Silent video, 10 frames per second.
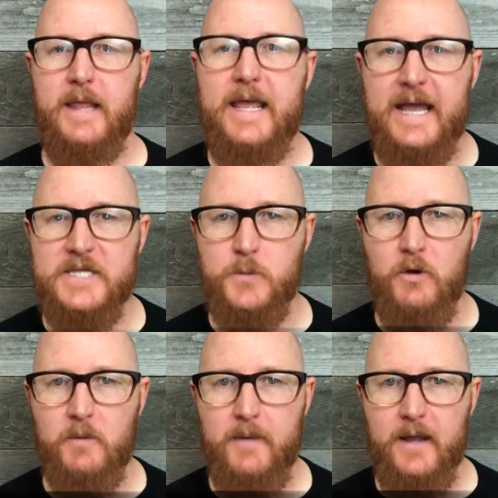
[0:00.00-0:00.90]
Hey guys,
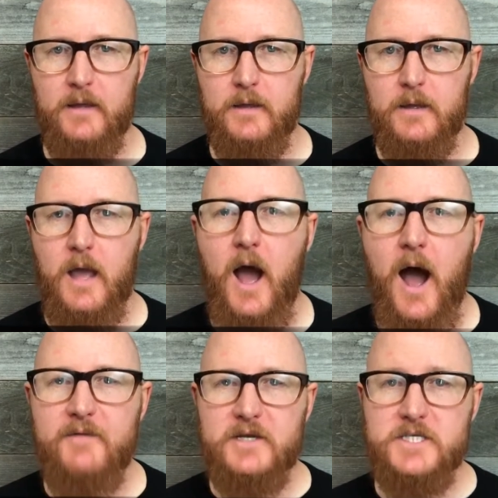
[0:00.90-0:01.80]
welcome back.
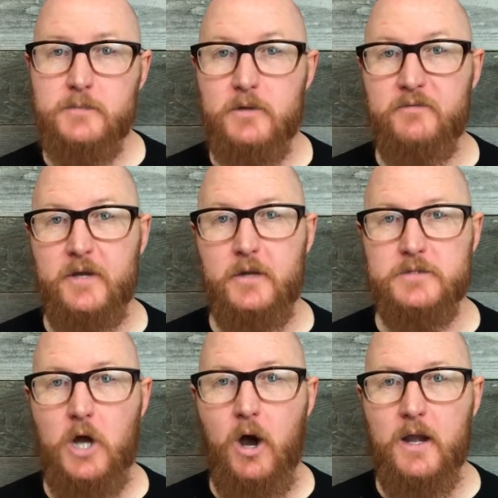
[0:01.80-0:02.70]
I've done some other
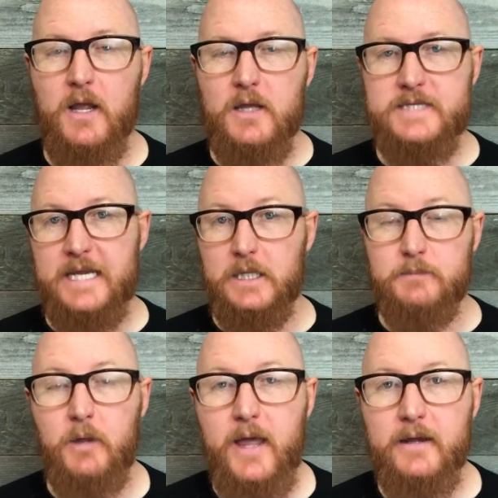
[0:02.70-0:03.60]
videos on daily
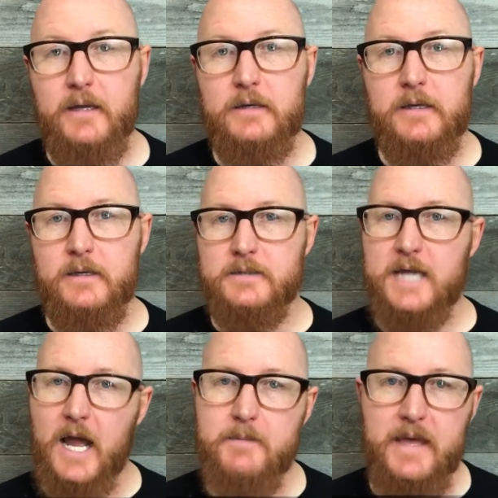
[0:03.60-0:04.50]
planning,
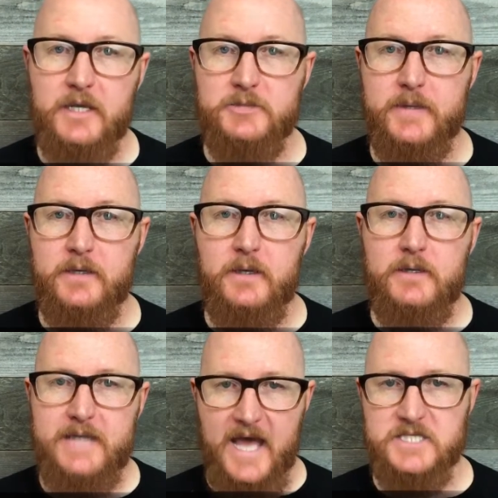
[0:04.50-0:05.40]
time management,
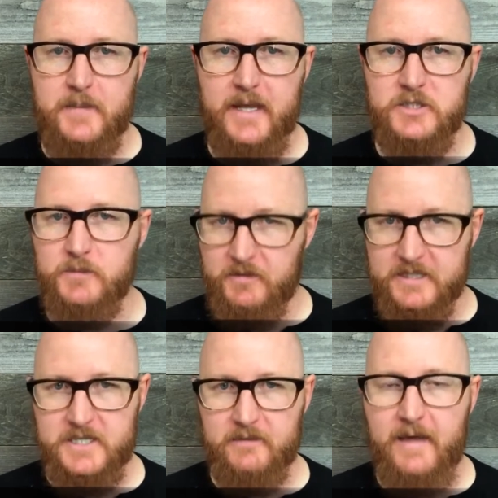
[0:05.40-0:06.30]
task management,
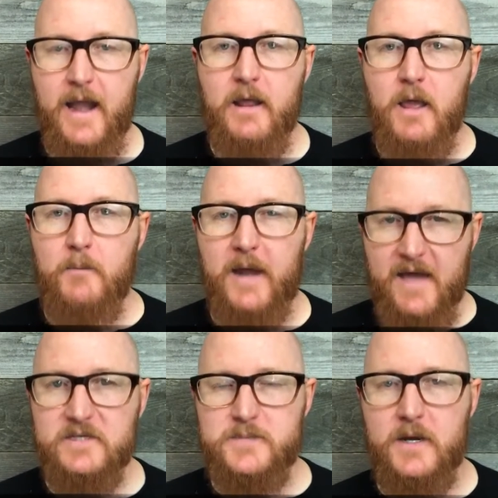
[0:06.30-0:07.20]
things like that, but
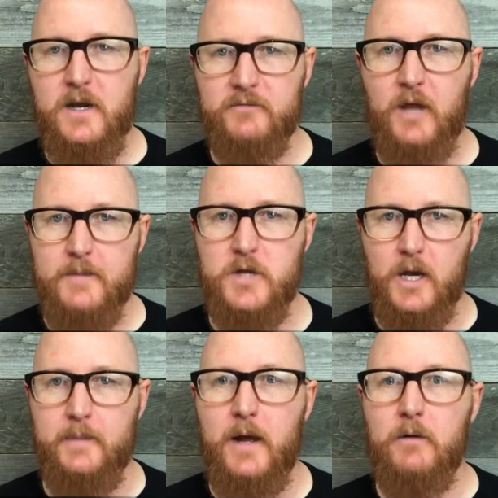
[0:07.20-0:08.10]
haven't spent enough time
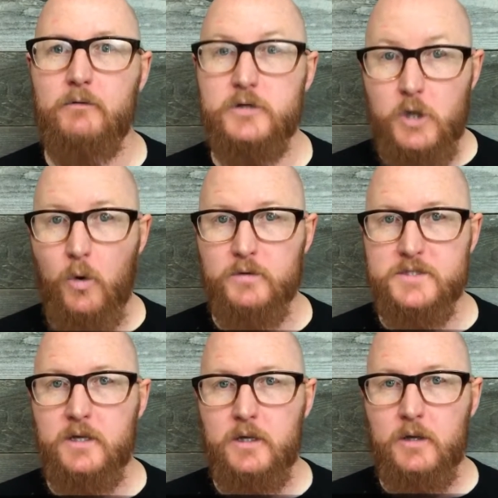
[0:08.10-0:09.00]
talking about the
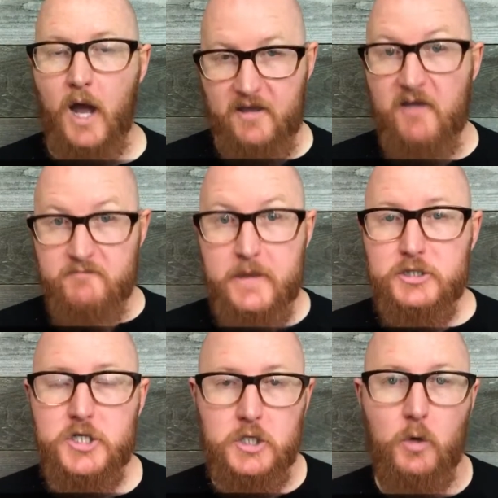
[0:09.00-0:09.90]
goals. I, have
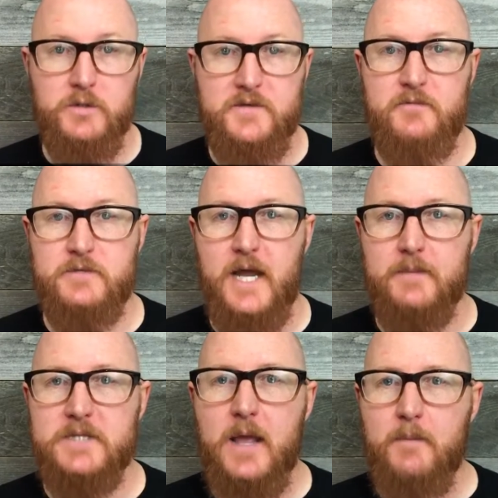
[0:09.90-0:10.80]
mentioned goals a few
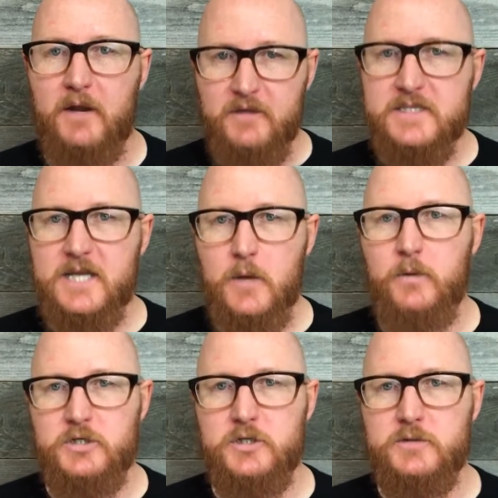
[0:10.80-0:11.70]
times, but I think today
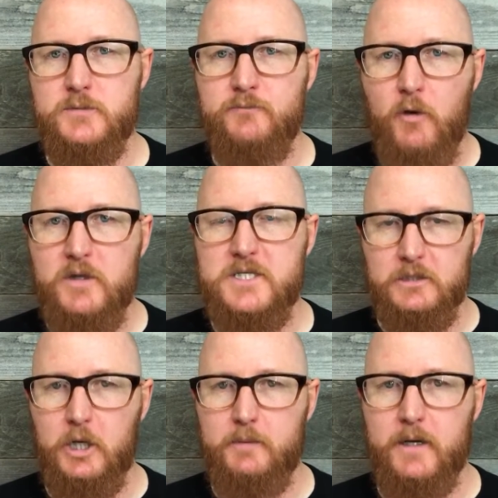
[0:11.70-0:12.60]
we should focus a
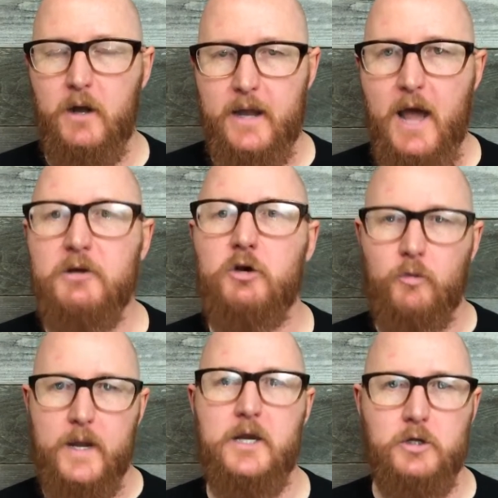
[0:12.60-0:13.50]
little bit on how to
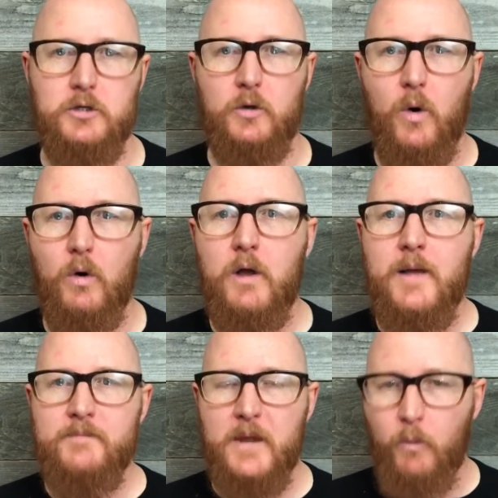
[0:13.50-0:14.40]
create a good goal
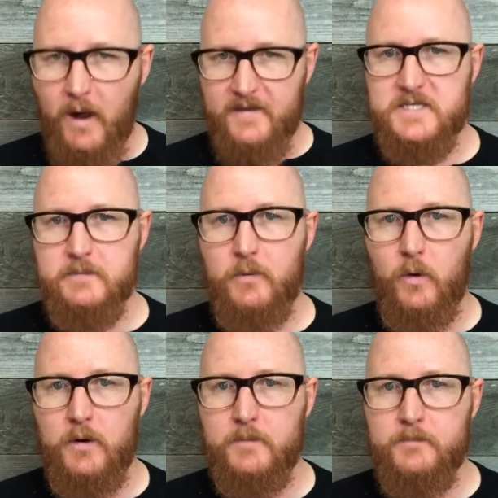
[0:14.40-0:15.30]
and why that's
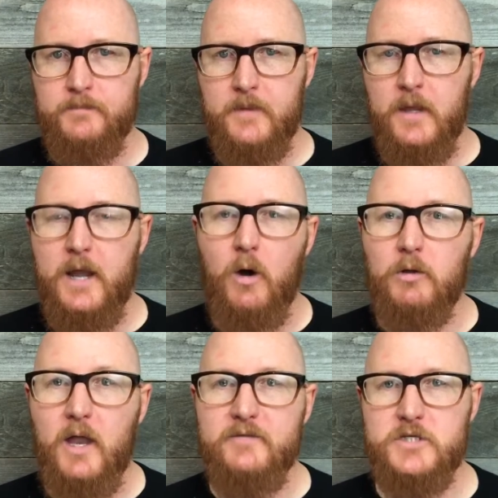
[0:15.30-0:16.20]
important. Now, a
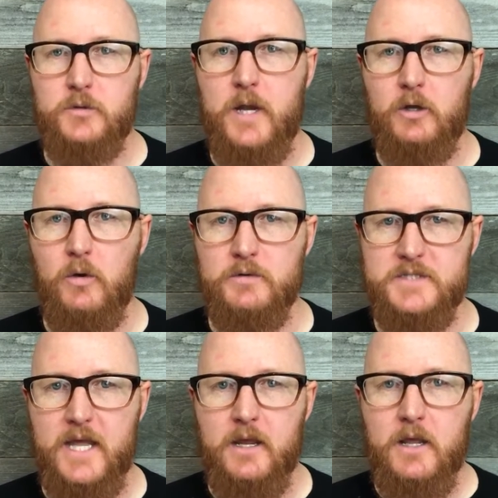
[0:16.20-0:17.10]
lot of us create
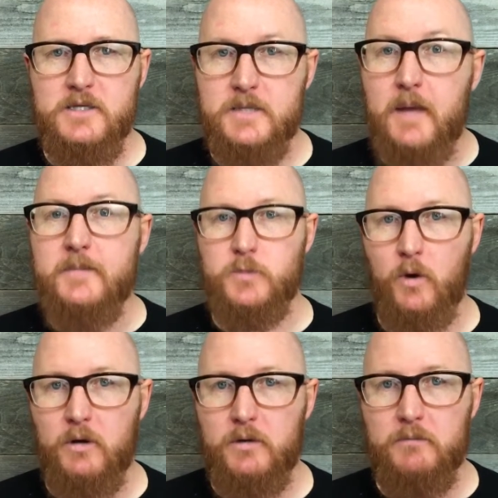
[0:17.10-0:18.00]
goals that sometimes
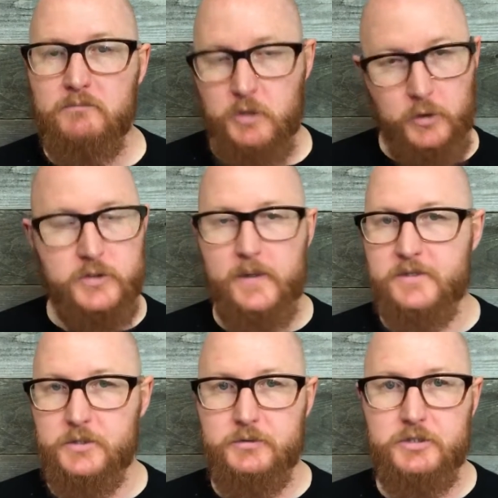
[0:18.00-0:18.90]
work. New Year's
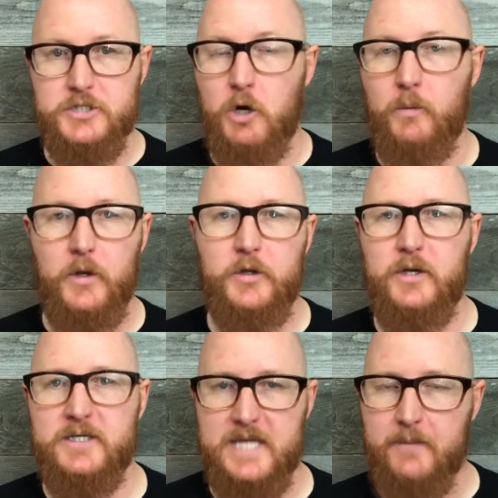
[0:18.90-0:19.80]
resolutions are a really
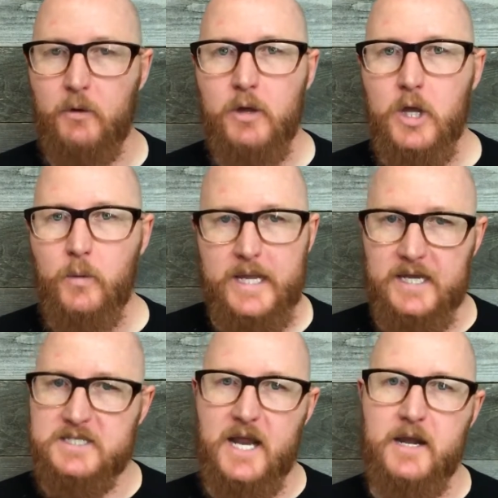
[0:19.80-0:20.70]
good example. We get
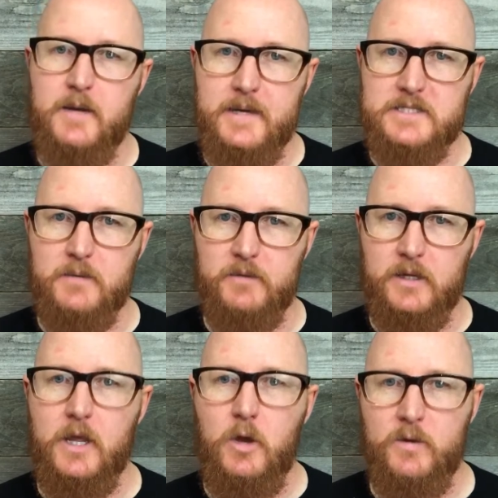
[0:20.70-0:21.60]
excited about
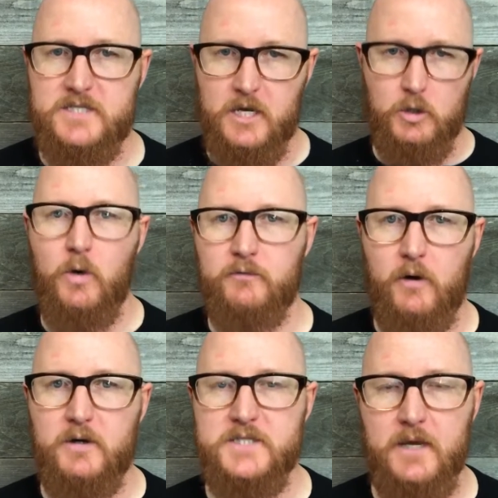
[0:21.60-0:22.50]
something, we set a goal
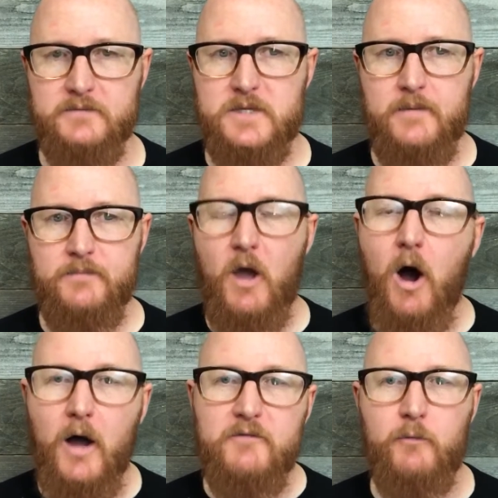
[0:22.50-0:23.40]
for ourselves.
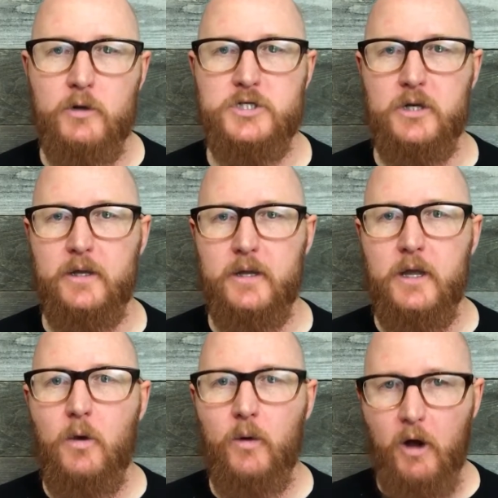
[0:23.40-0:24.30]
Unfortunately,
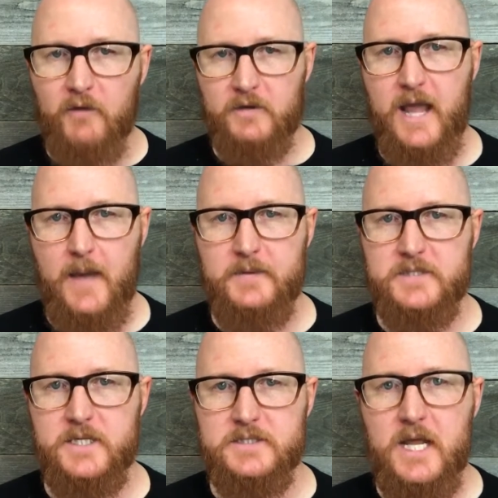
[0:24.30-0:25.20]
what often
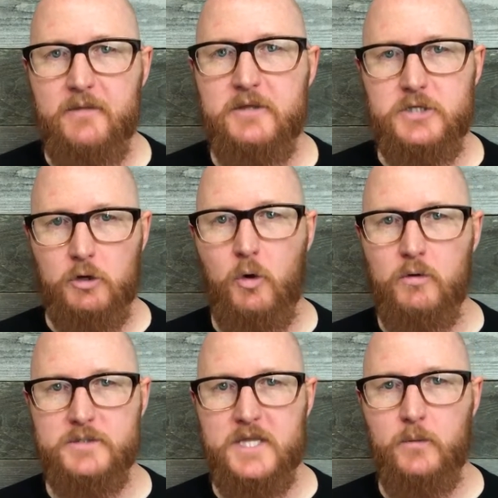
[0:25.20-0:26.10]
happens is these are
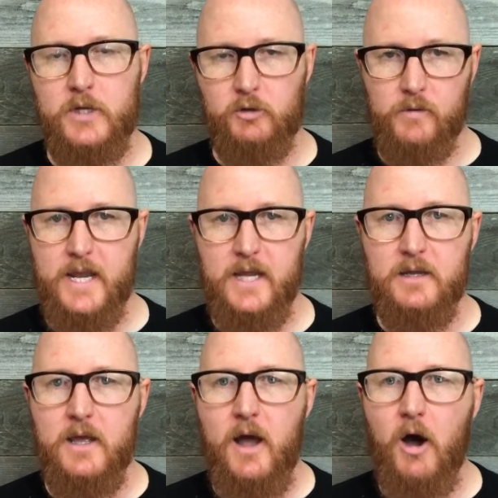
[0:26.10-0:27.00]
goals that we create
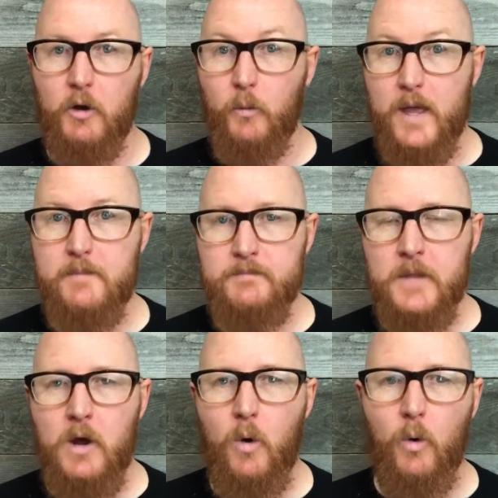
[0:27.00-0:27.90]
on a whim
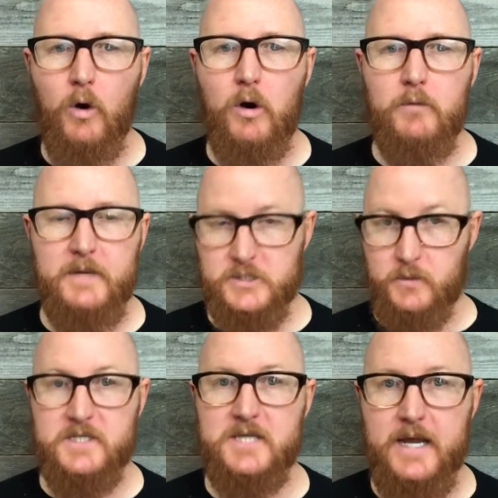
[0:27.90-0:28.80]
or because
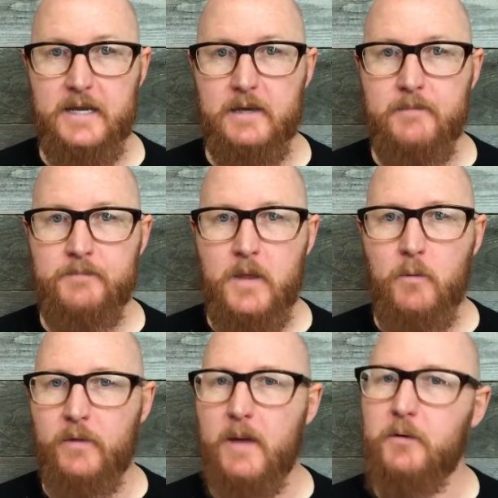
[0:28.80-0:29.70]
we're excited,
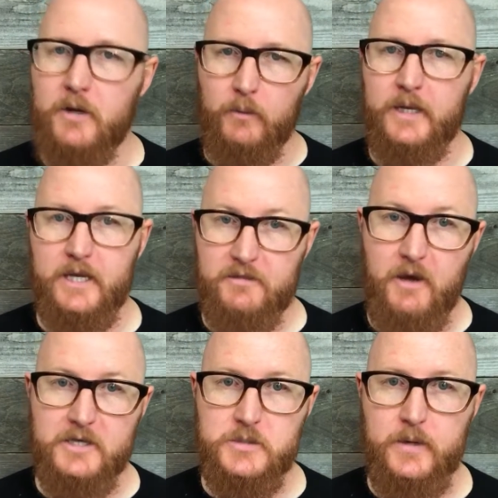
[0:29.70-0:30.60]
without putting really any
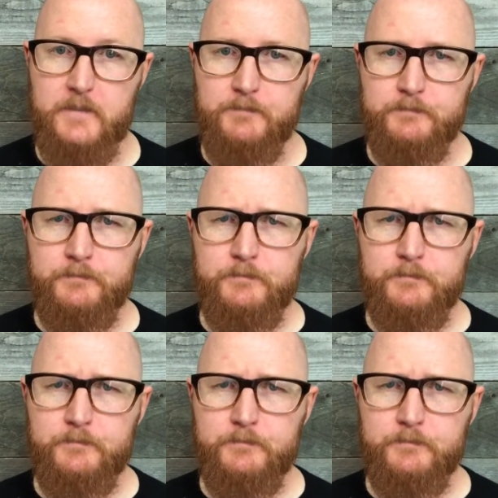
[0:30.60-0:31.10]
thought to it,